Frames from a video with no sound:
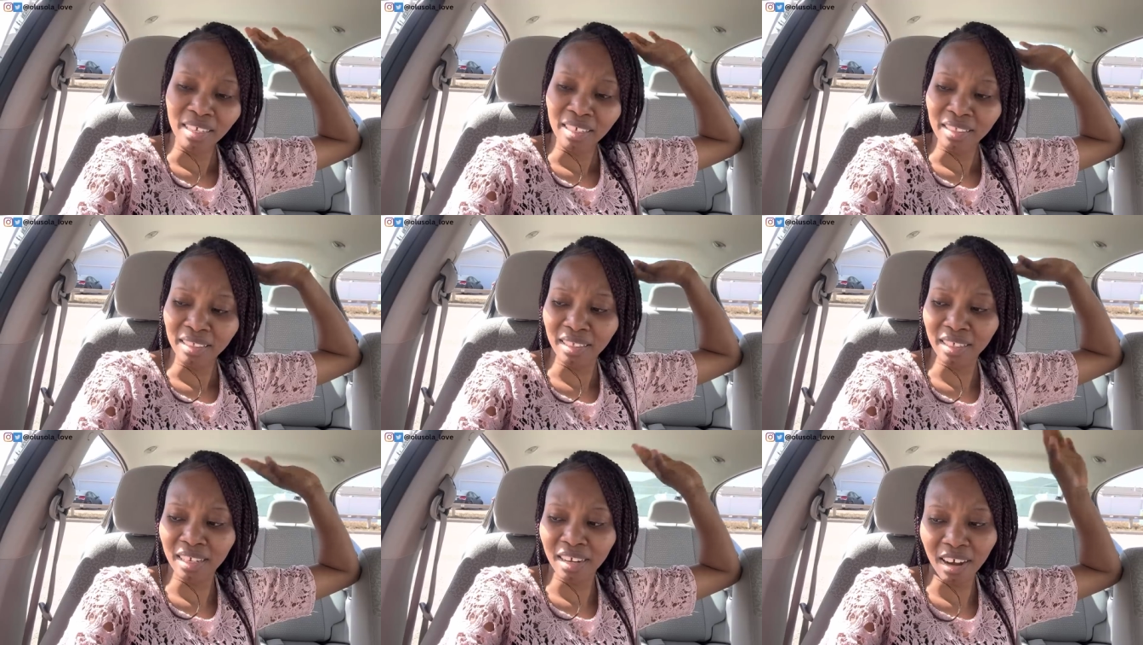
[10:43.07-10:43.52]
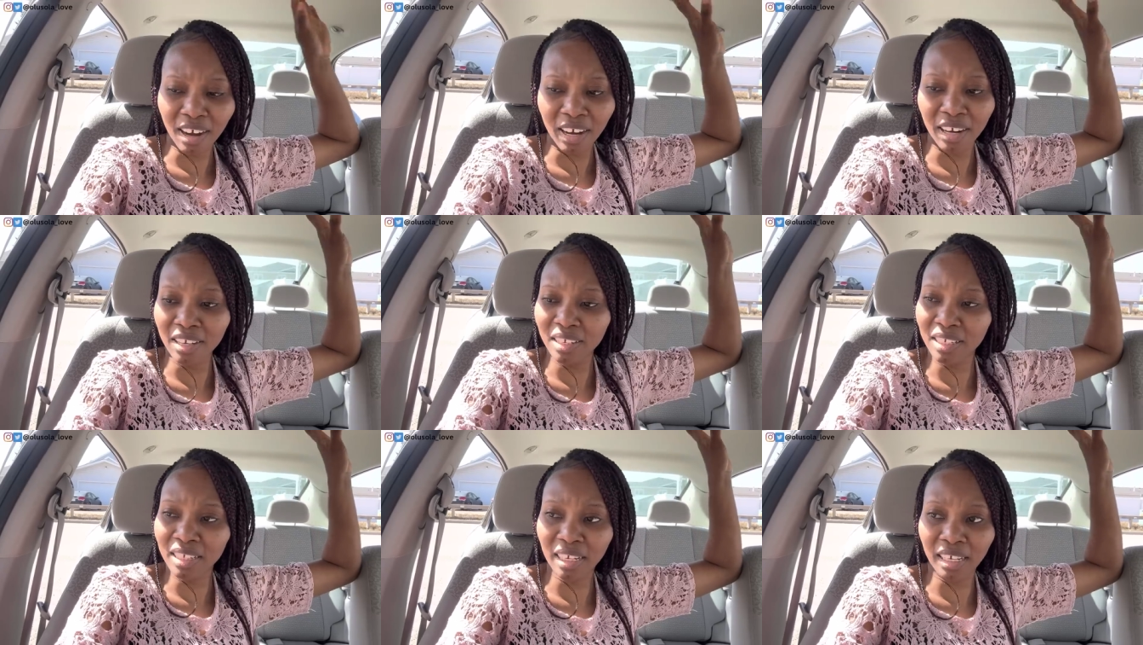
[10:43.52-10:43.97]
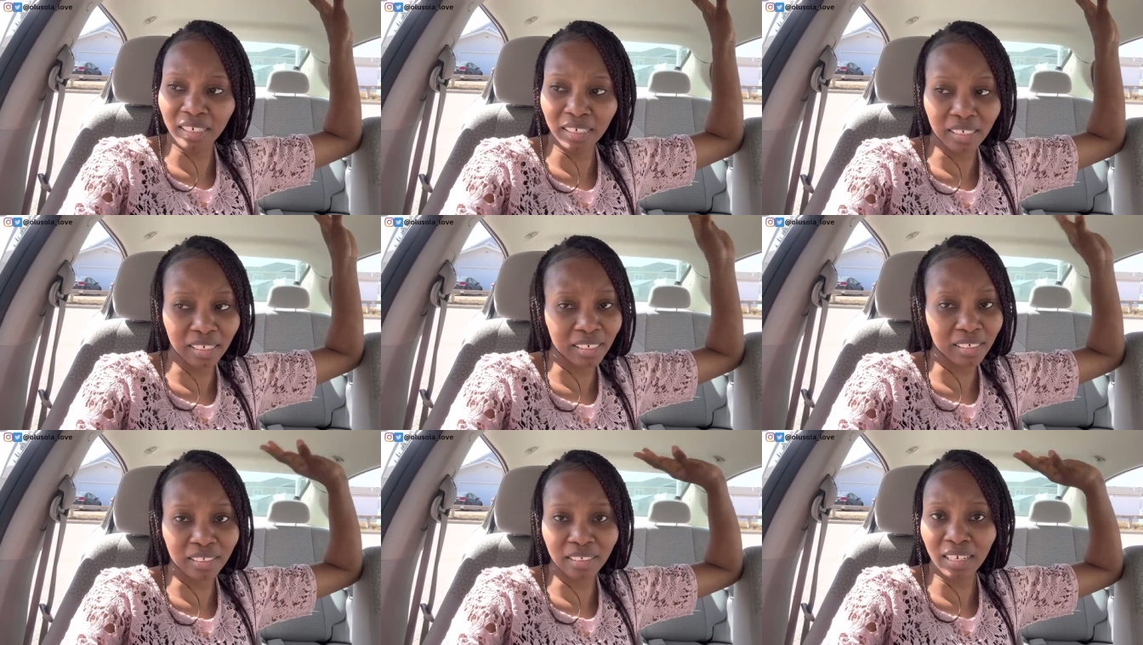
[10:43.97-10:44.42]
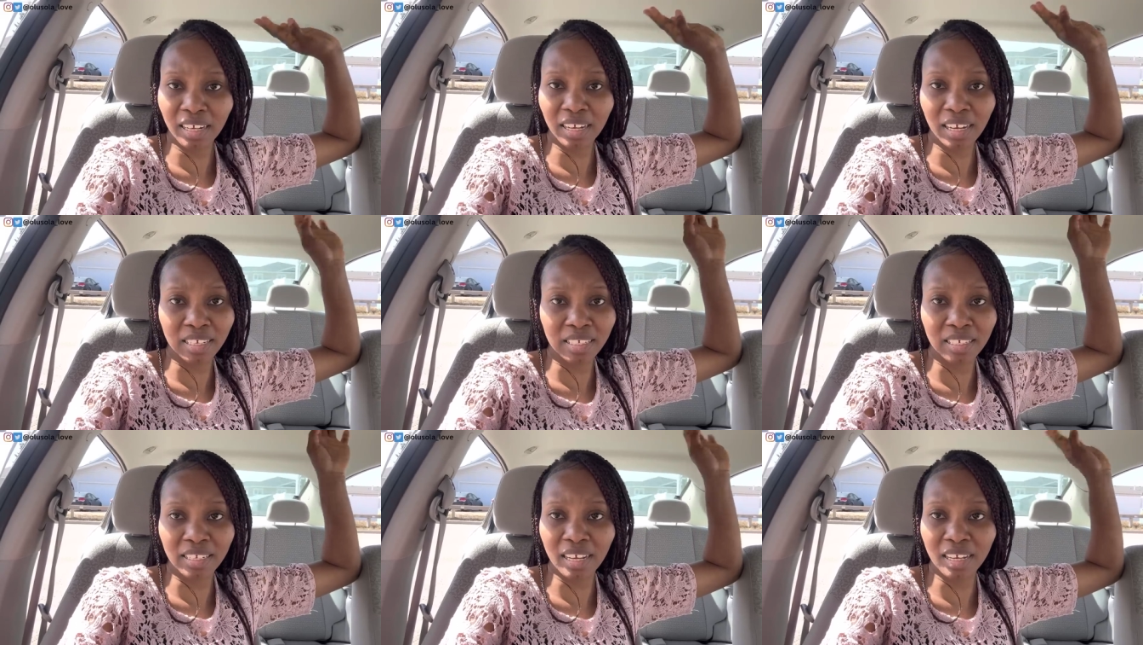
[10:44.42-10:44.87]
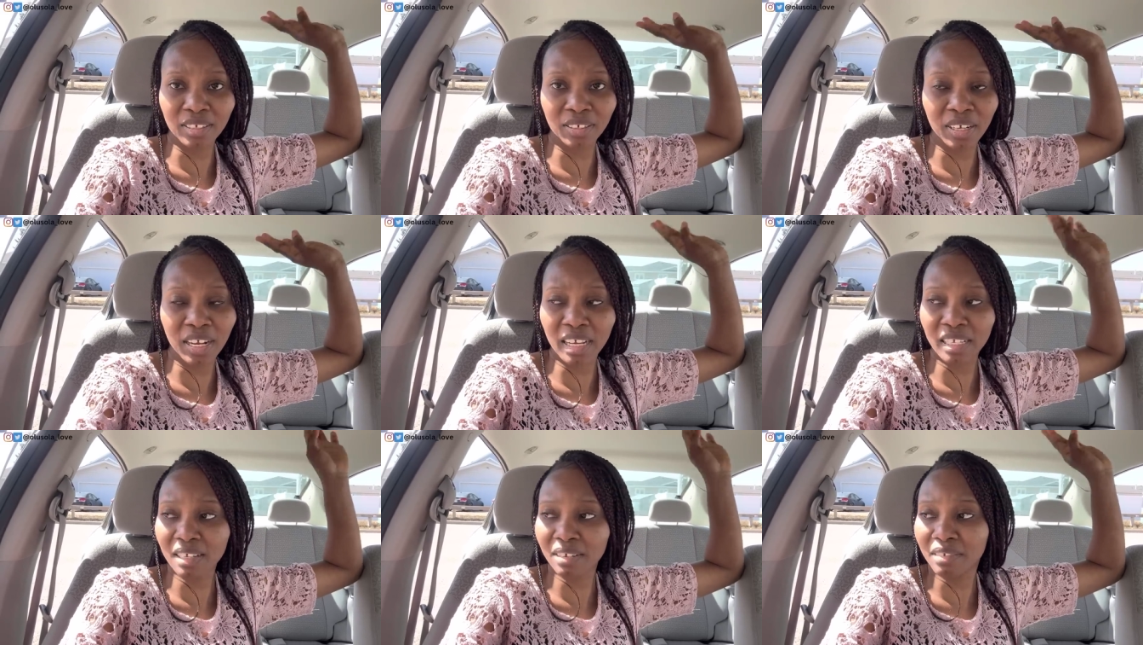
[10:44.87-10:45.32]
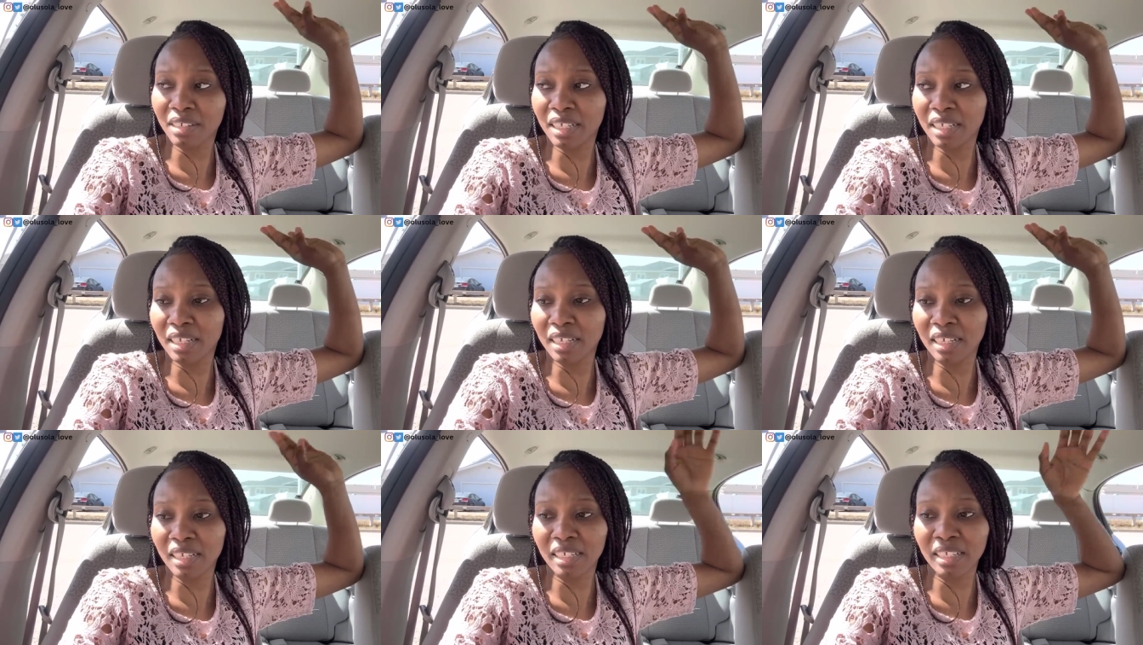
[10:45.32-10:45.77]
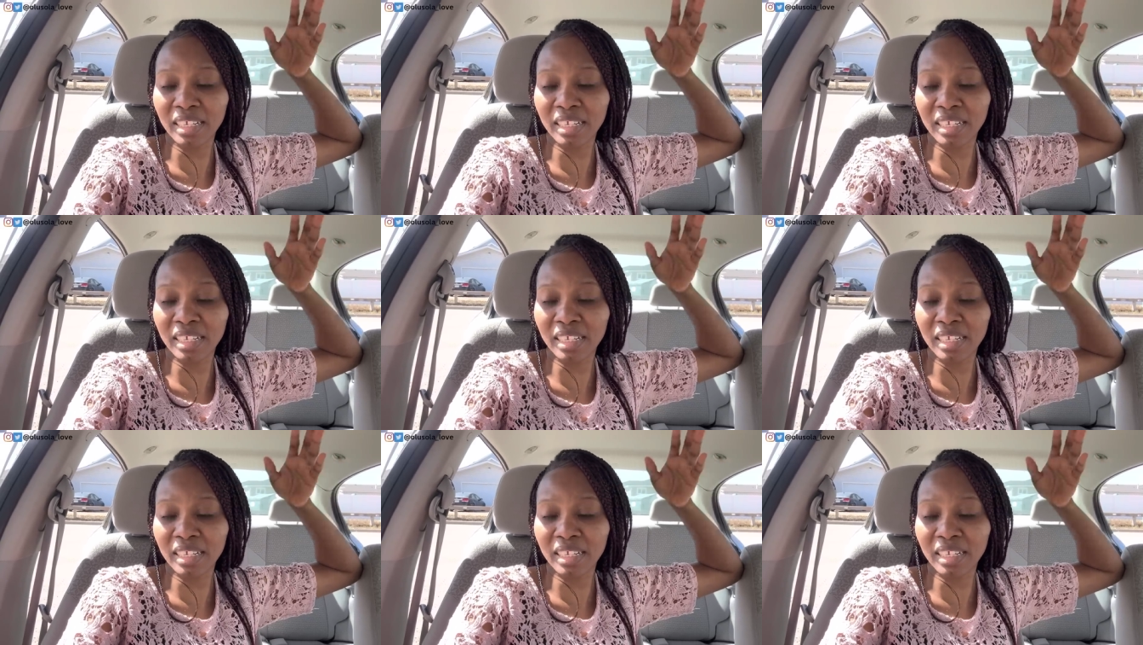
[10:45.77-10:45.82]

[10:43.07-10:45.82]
The car is clean, like I said, you guys have seen it.